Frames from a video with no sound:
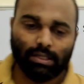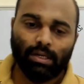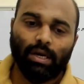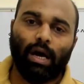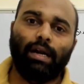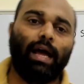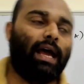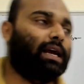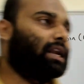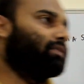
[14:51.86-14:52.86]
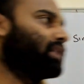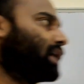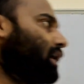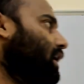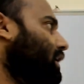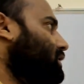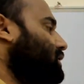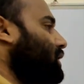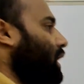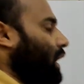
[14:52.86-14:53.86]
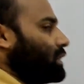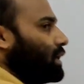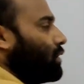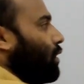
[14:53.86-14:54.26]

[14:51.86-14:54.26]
and directly we can write it. Like that cos